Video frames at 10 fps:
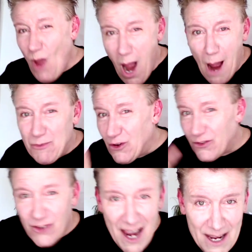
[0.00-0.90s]
I'm
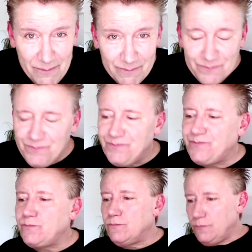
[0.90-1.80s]
just saying.
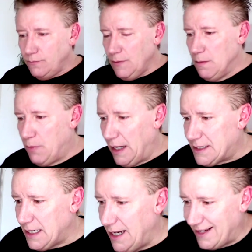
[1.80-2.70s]

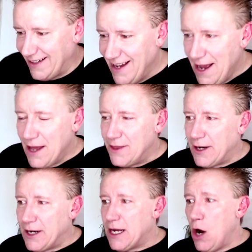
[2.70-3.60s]
But
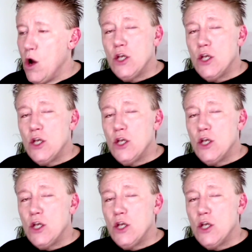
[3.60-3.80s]
there you go.